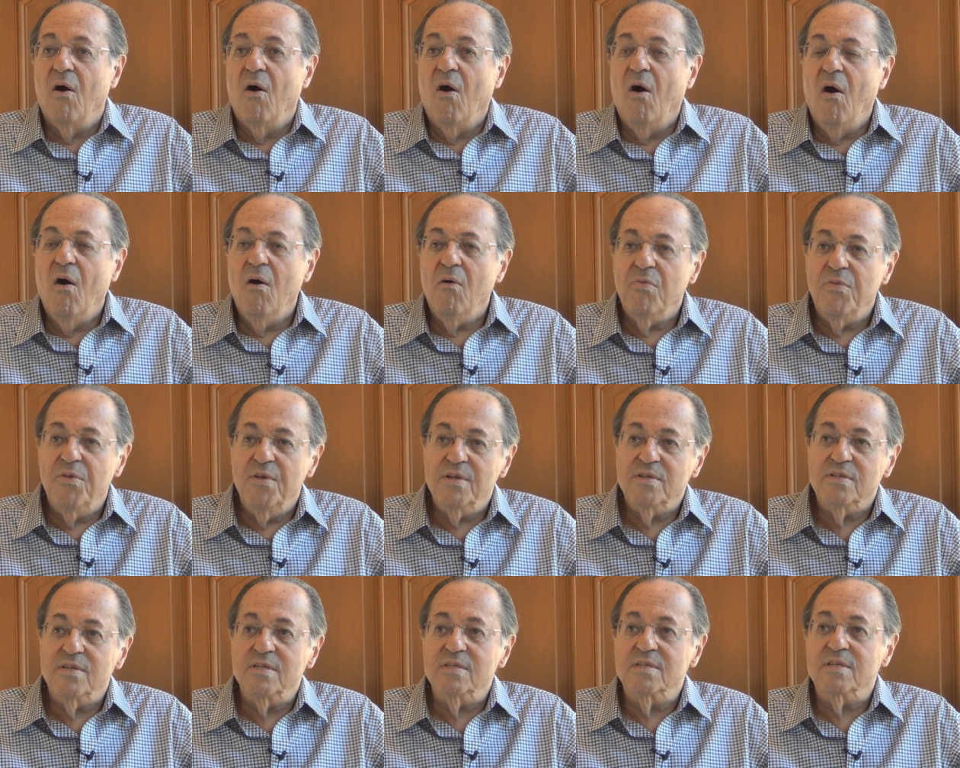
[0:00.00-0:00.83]
All
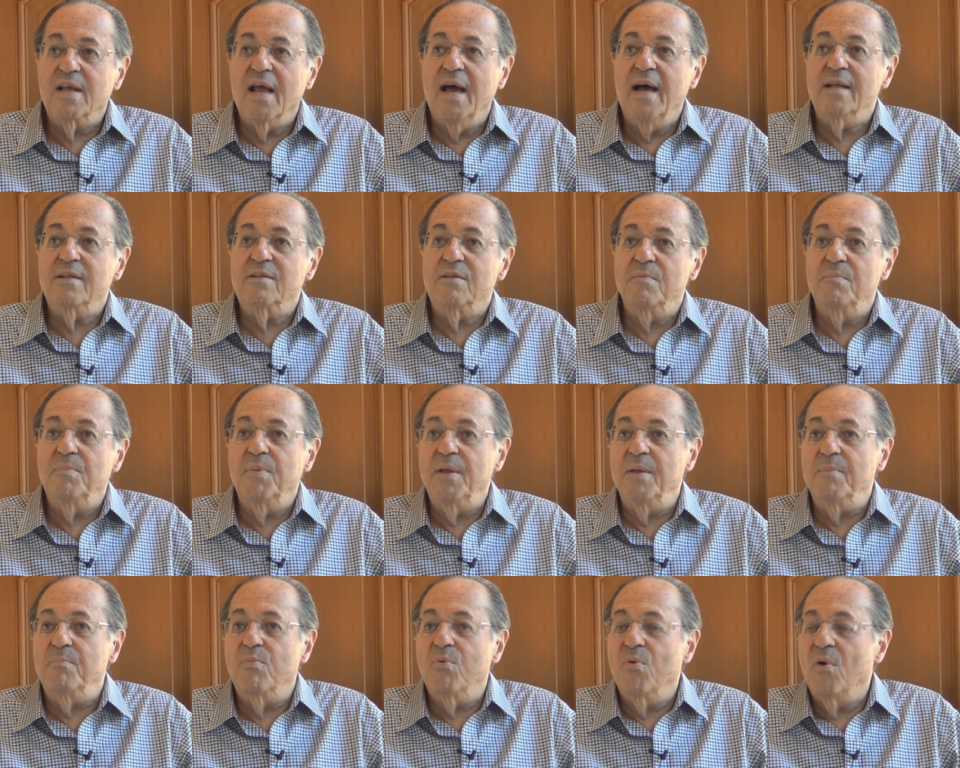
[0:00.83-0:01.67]
this has got to
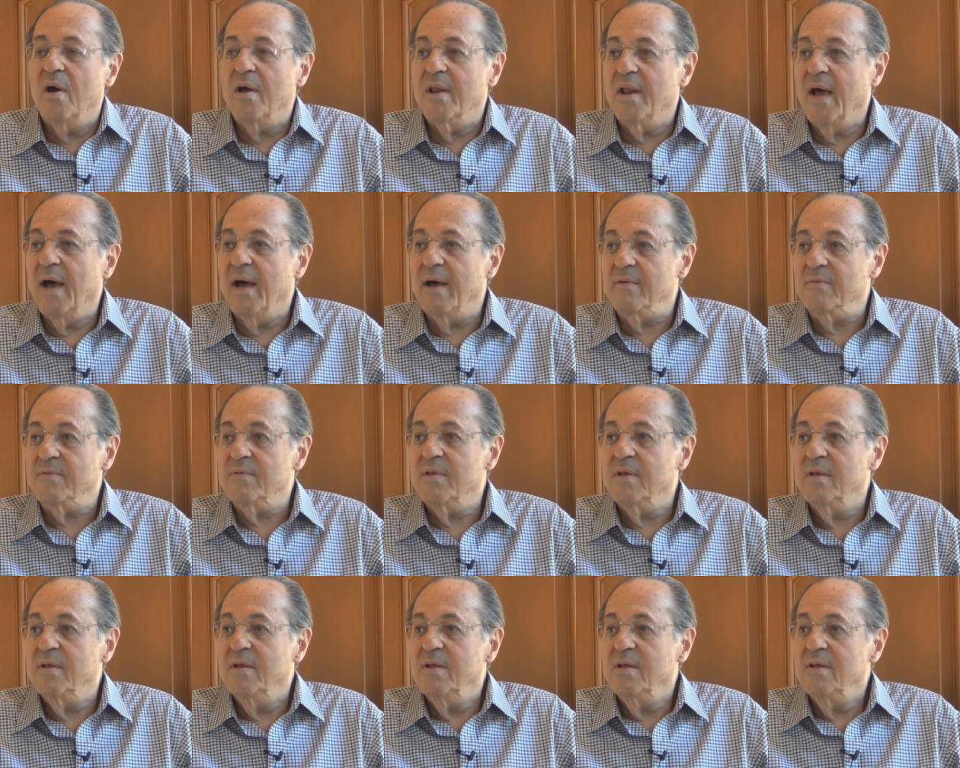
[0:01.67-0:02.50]
be brought out
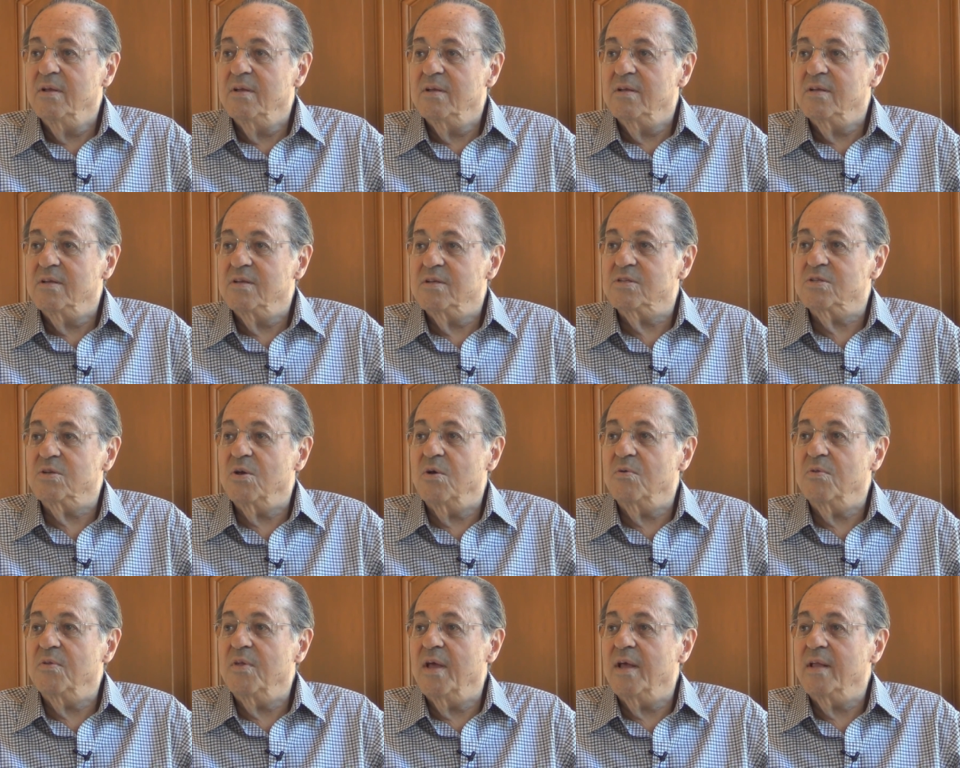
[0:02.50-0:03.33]
mm -hmm.
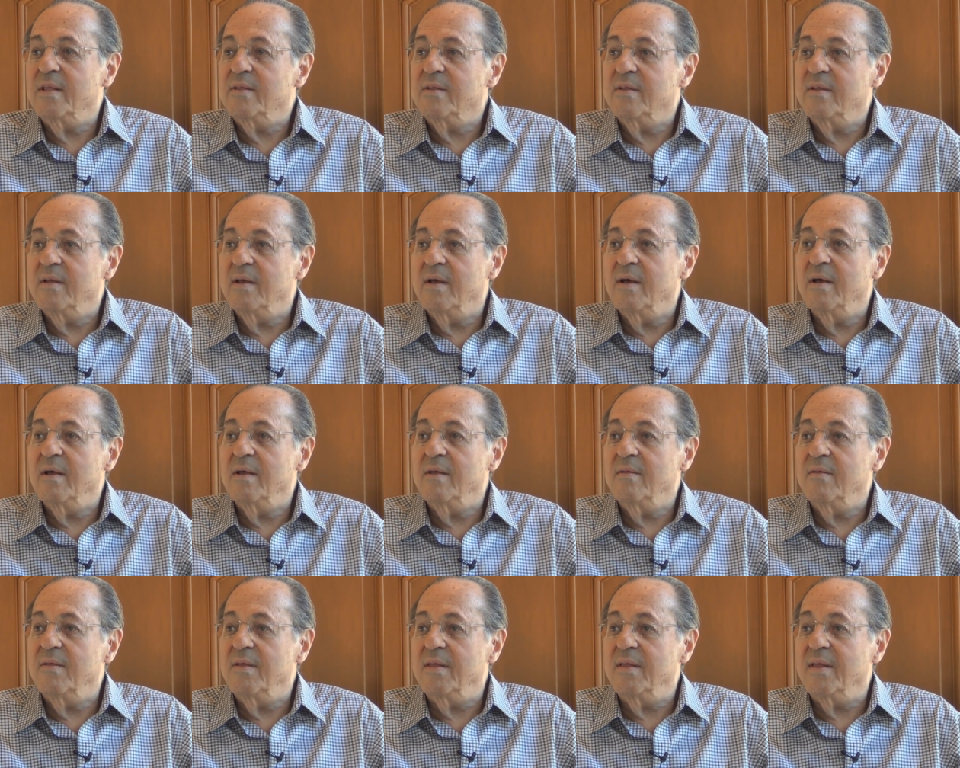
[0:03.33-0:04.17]
so that uh,
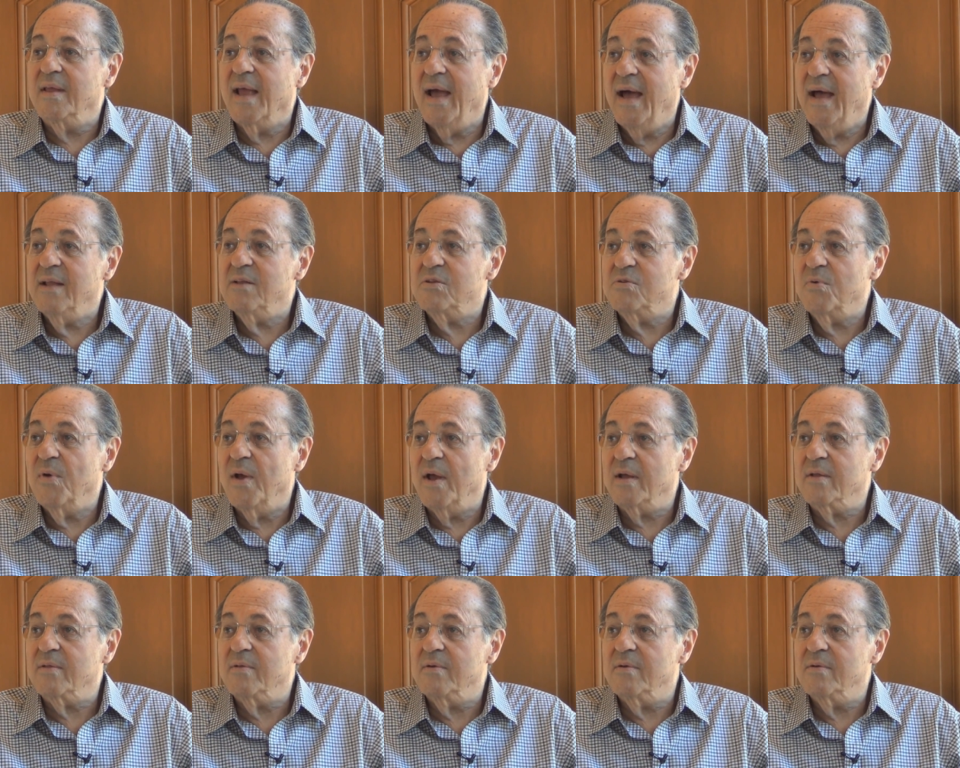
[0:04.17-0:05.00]
the
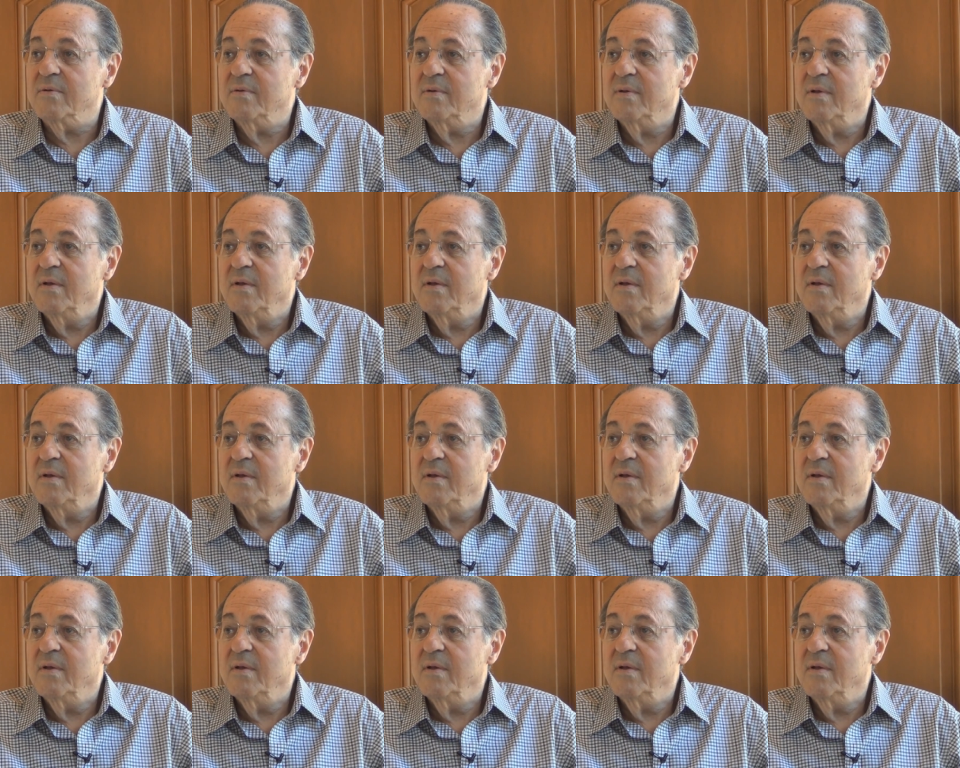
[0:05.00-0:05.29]
contractor